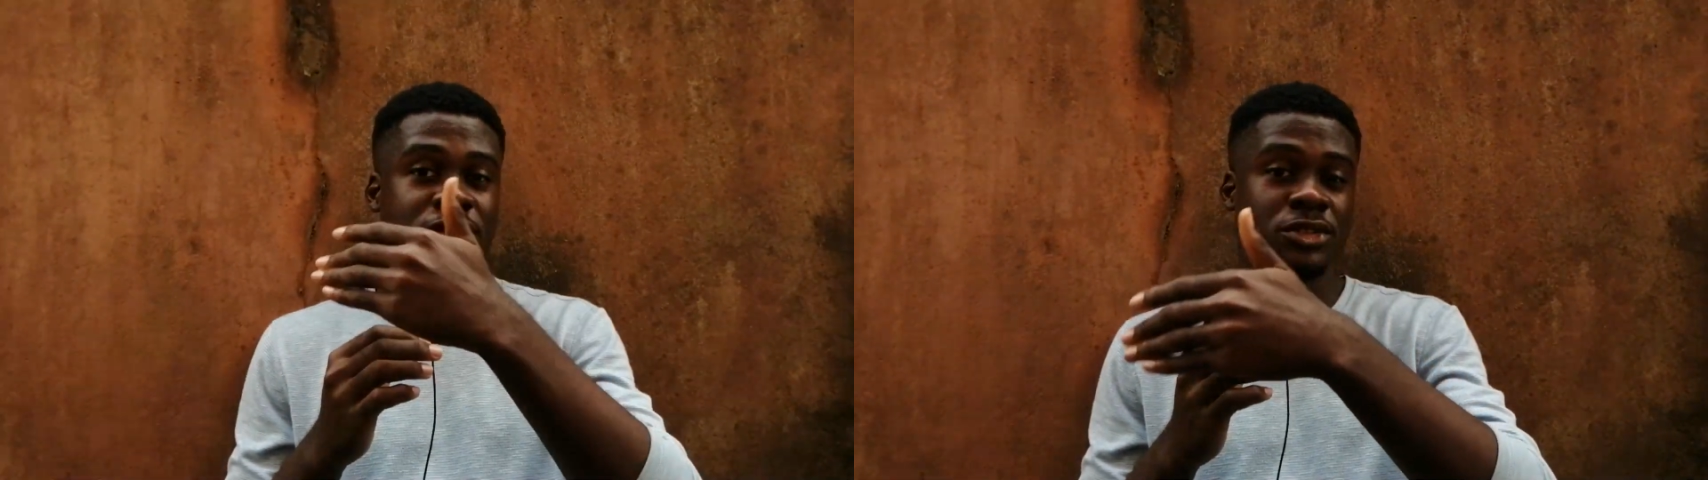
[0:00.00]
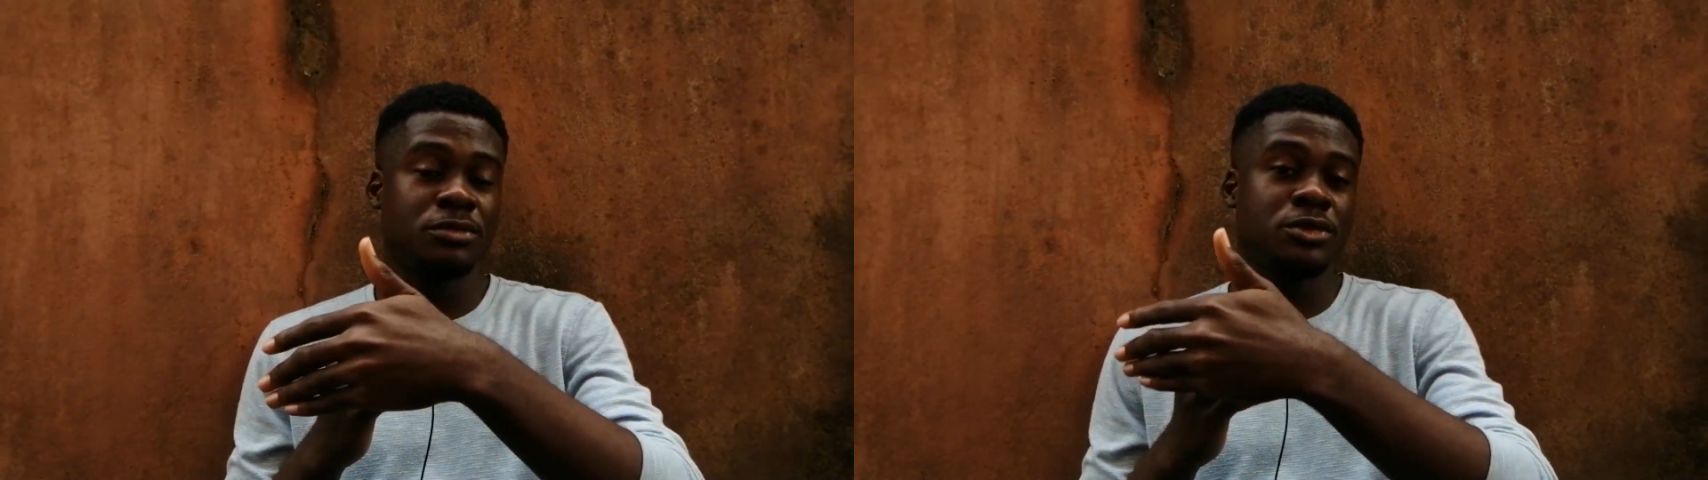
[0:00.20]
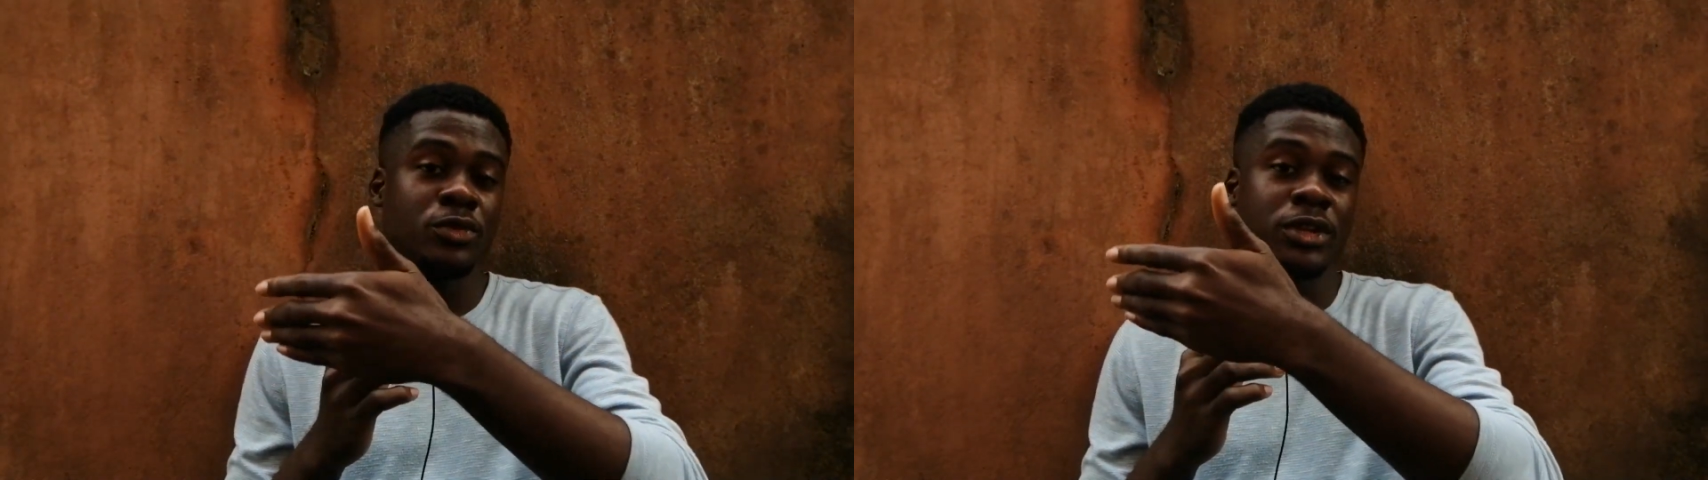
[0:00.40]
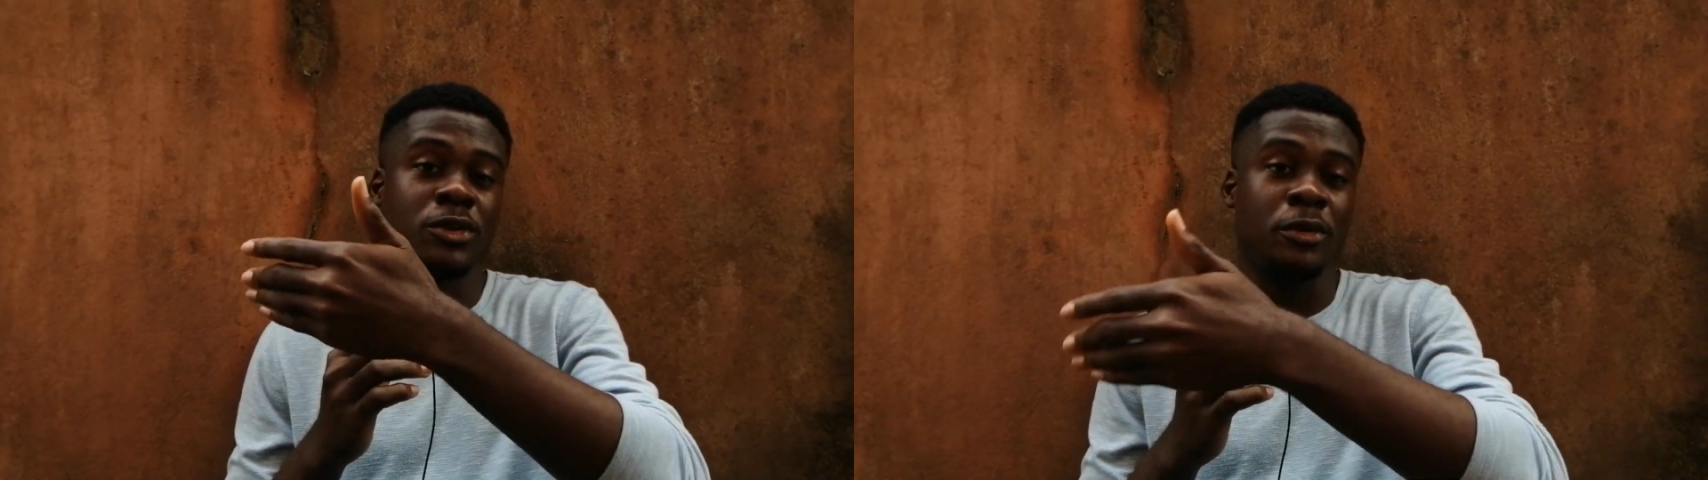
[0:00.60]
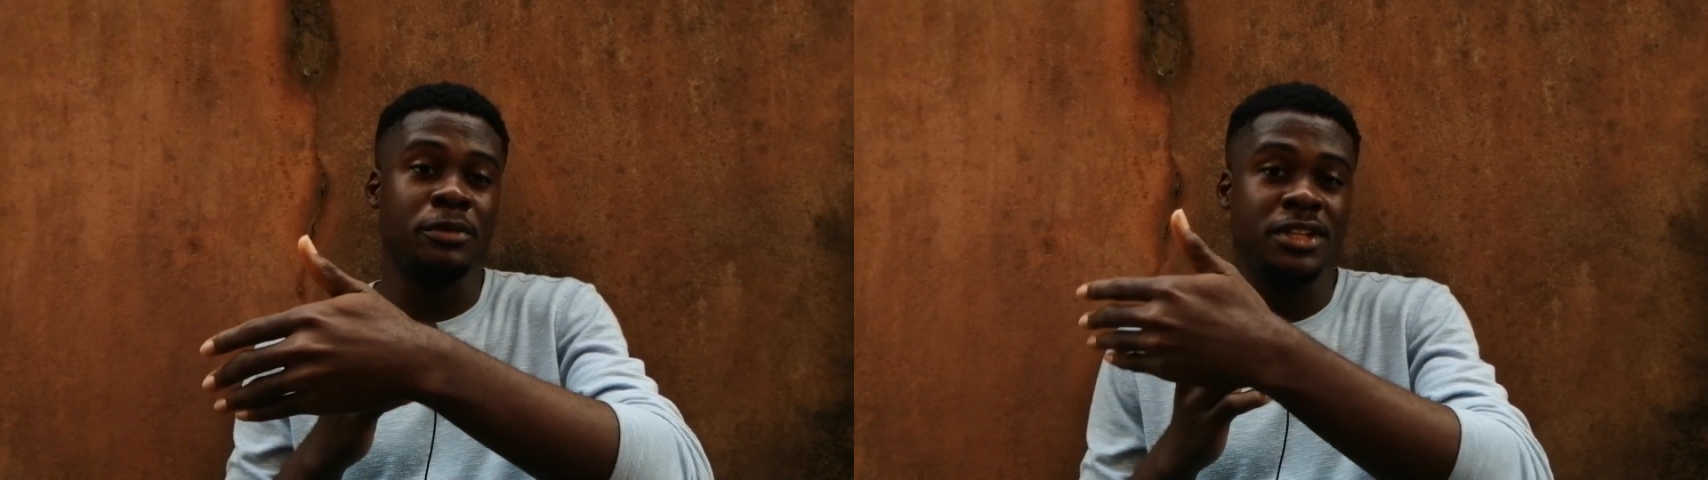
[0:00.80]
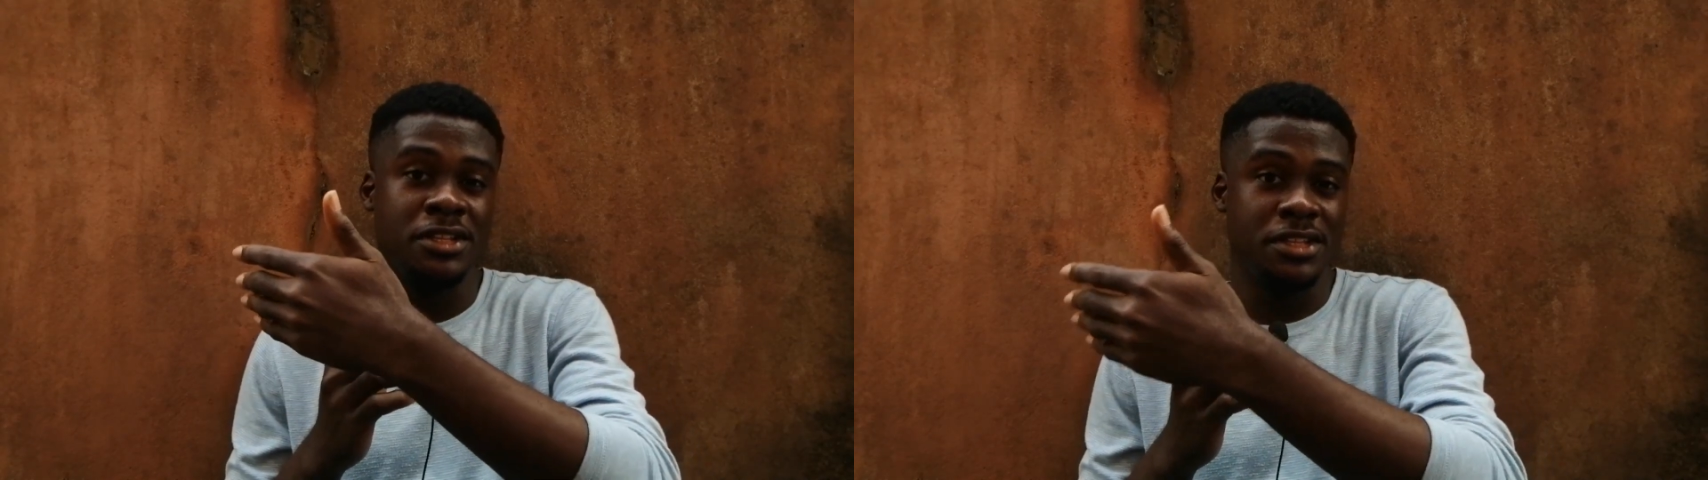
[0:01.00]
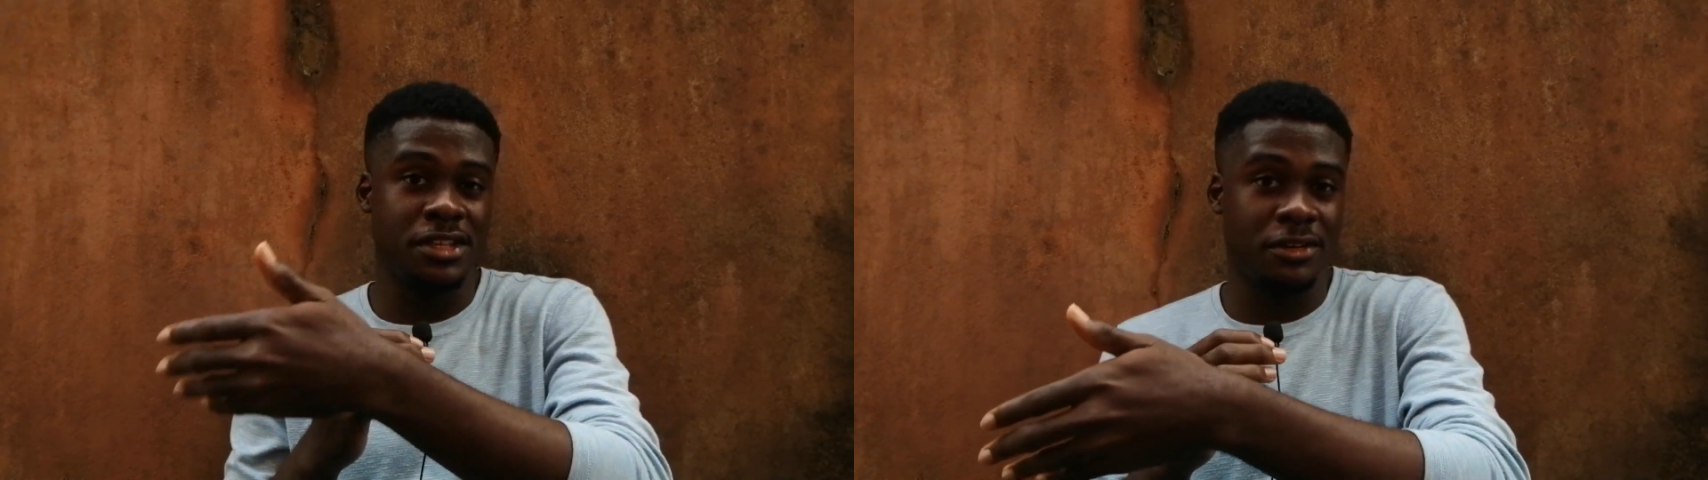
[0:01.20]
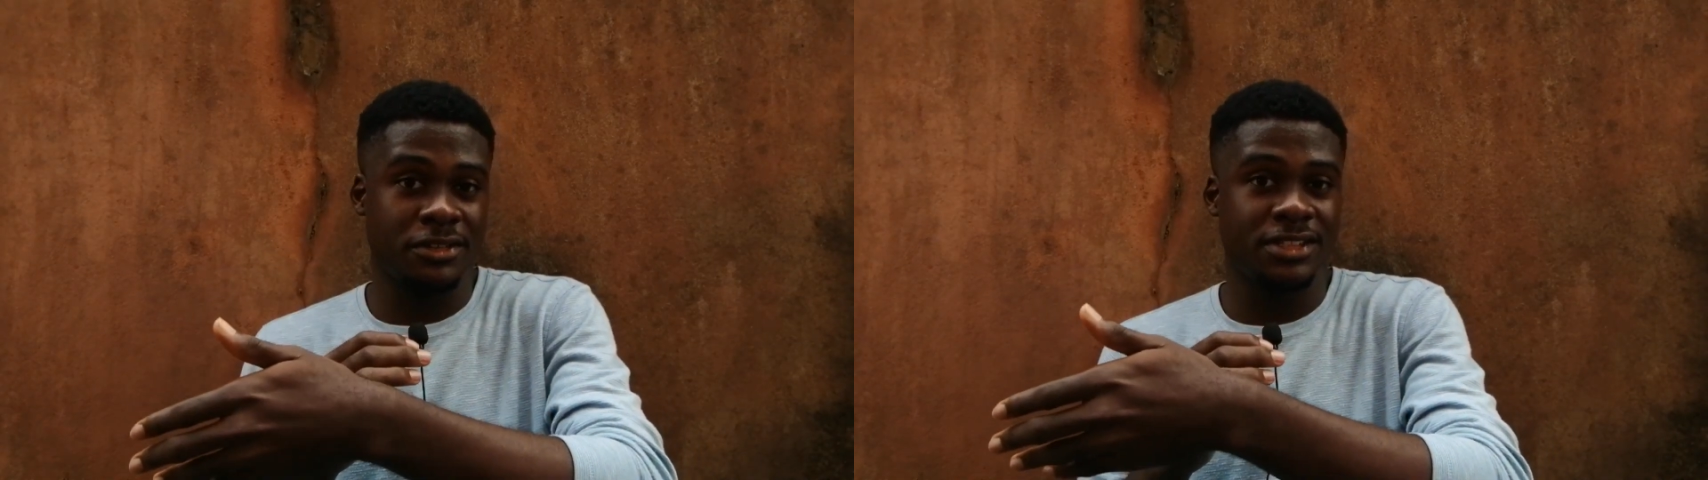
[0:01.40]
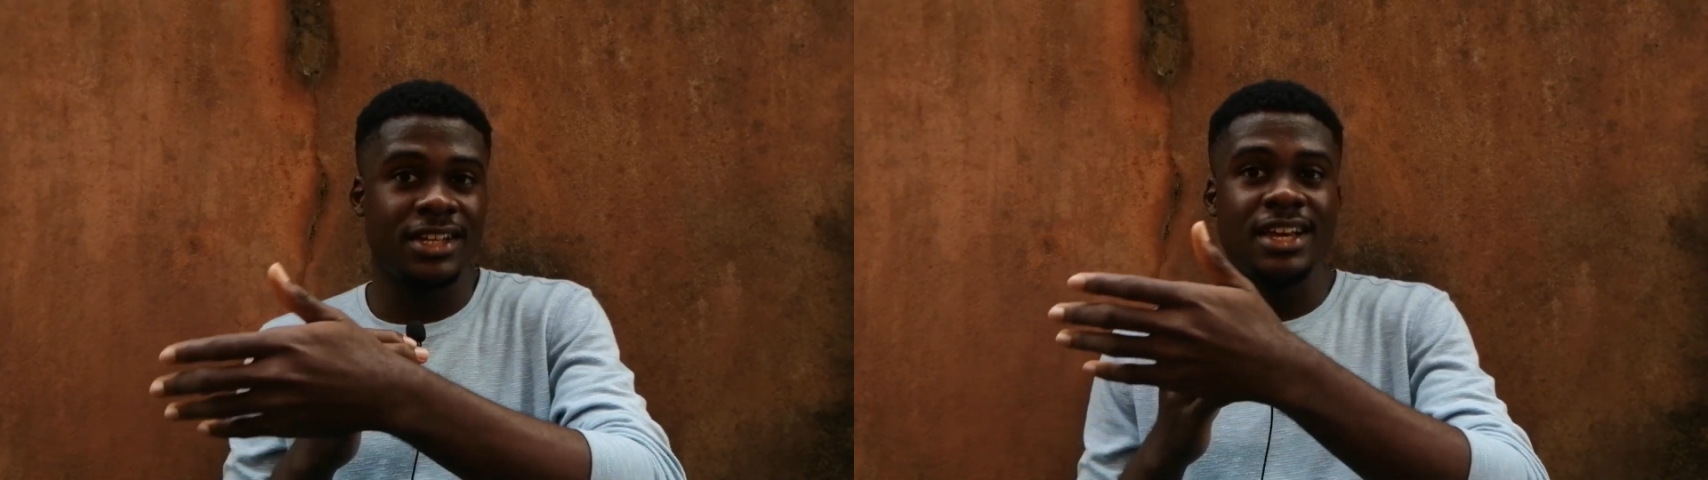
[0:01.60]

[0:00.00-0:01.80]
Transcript: subsequent coming years,